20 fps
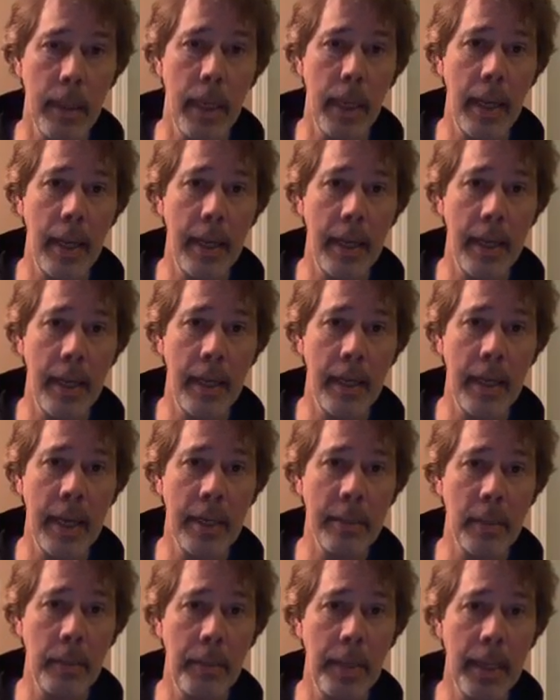And
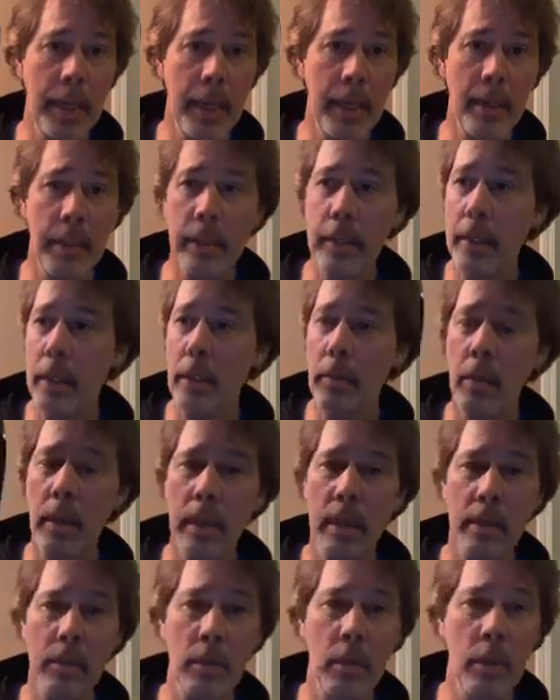as a beginner, you don't
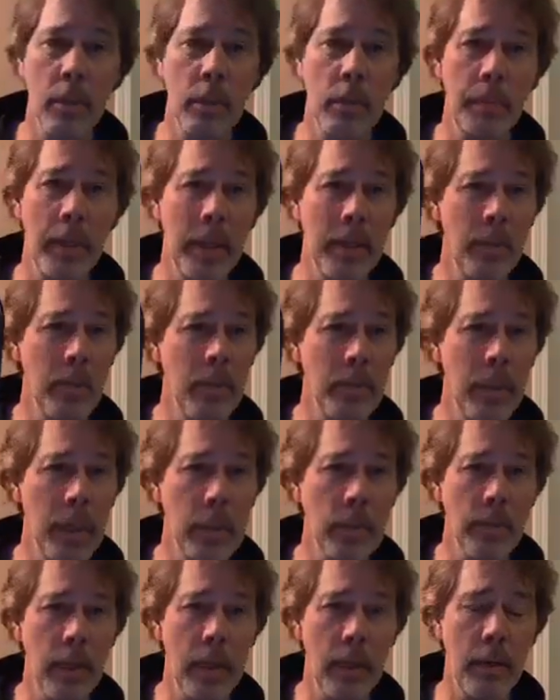want to spend too
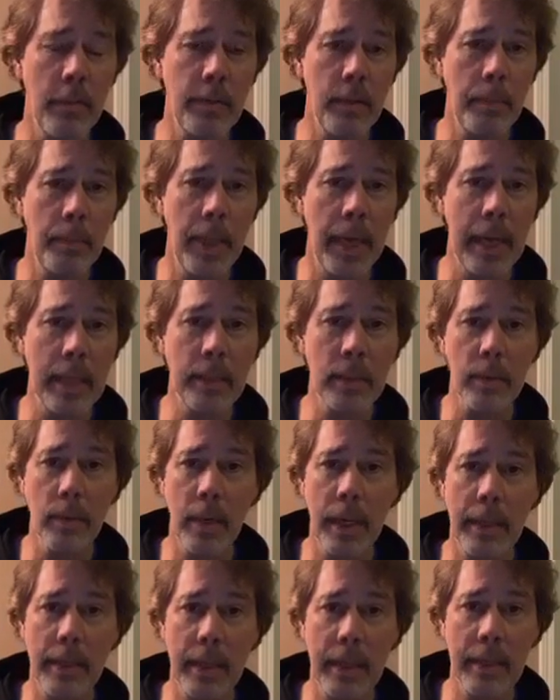much right off the bat. So
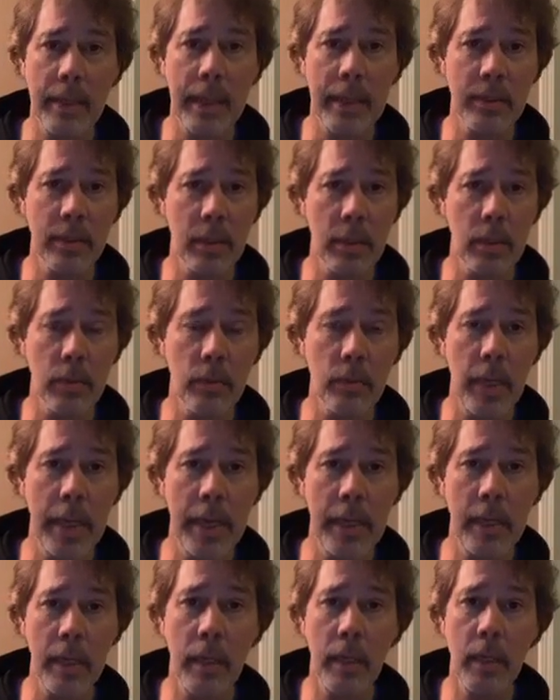I think that's a
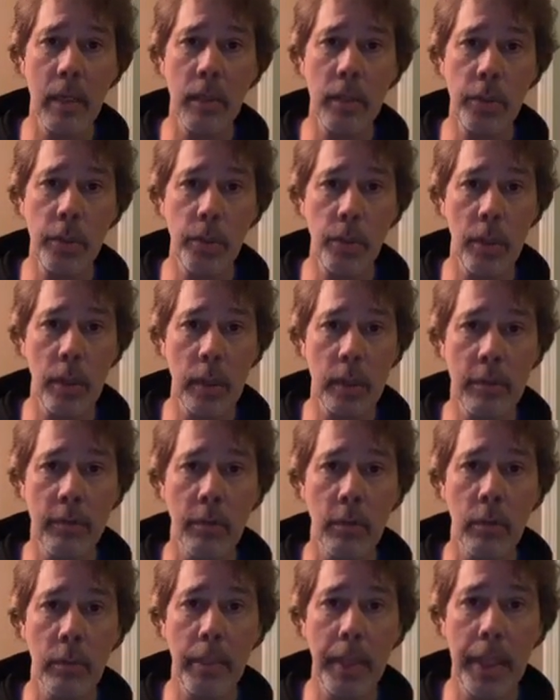great choice
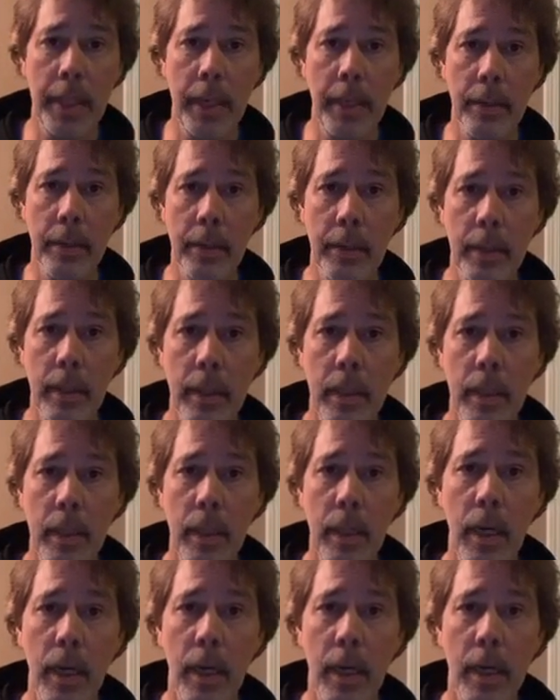for a beginner.
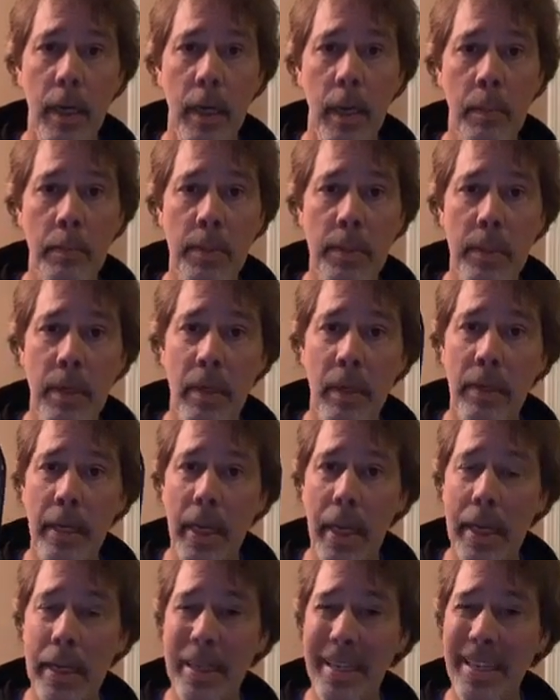
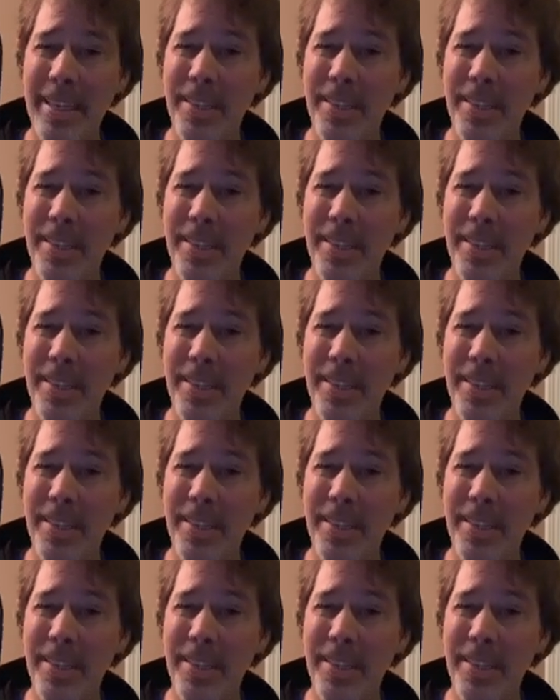Sorry, Andy,